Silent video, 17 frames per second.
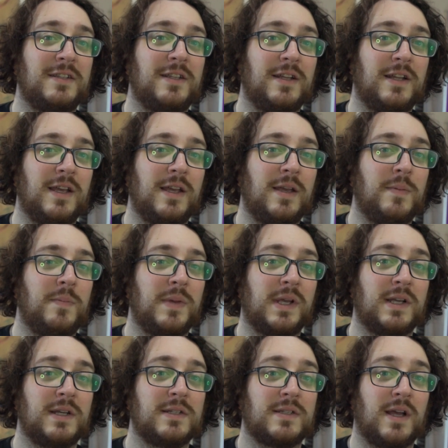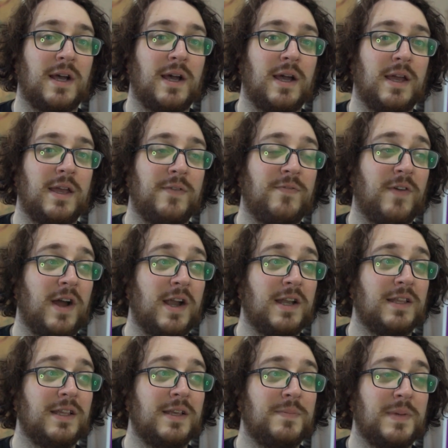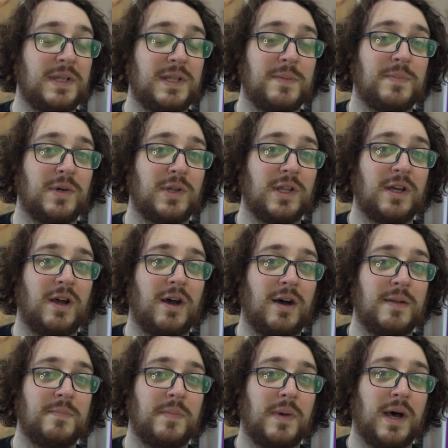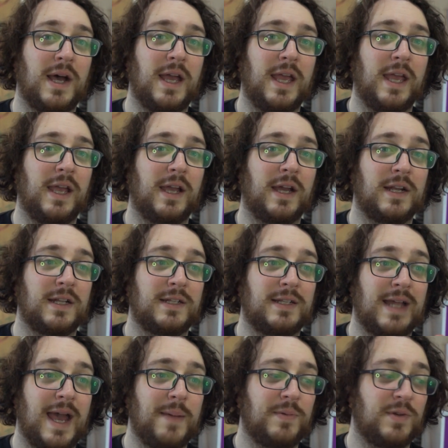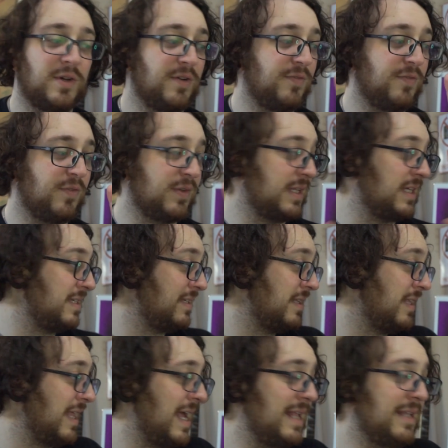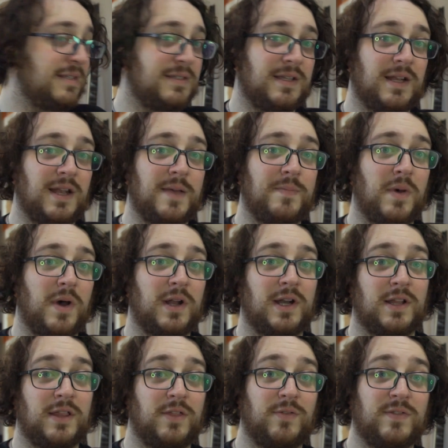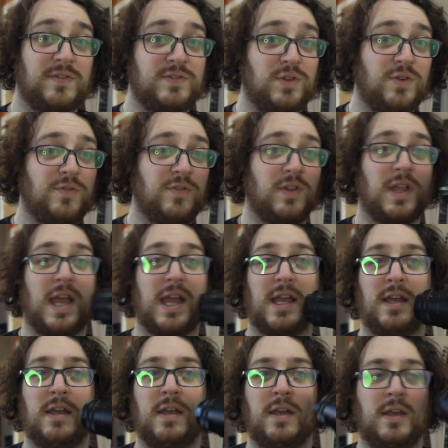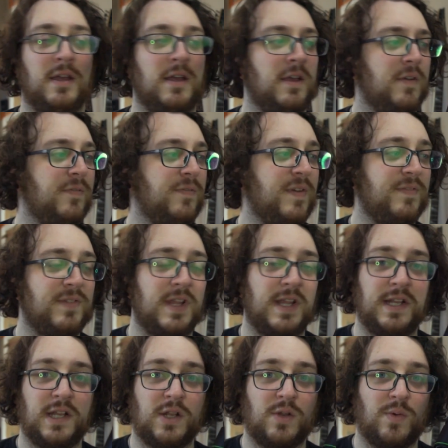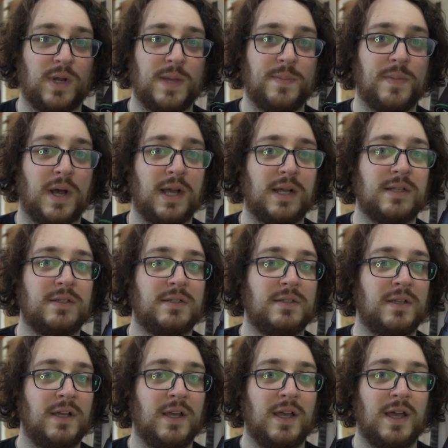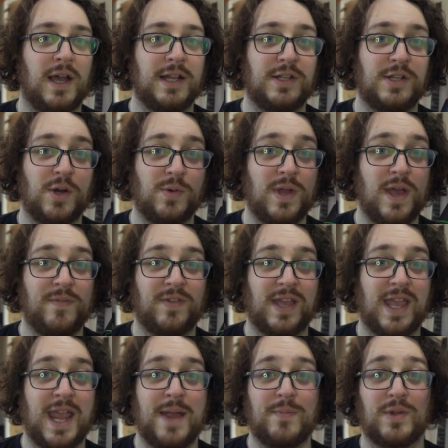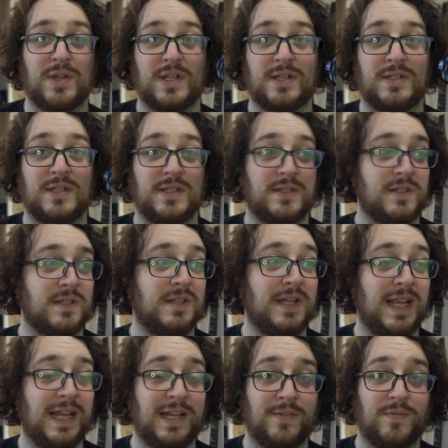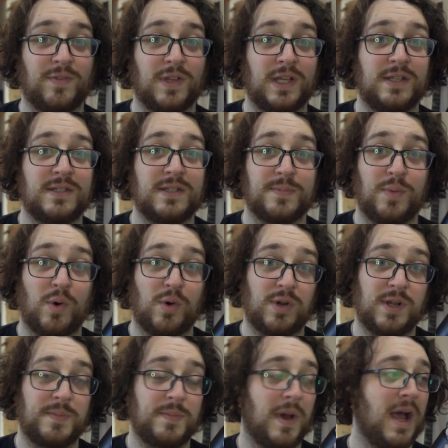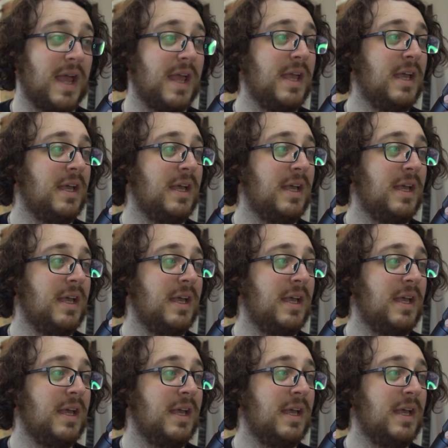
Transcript: today because I finally bit the bullet on buying an adapter for this lens that I bought at a thrift store for like 15 to 20 bucks. I don't have a camera this is natively supported by,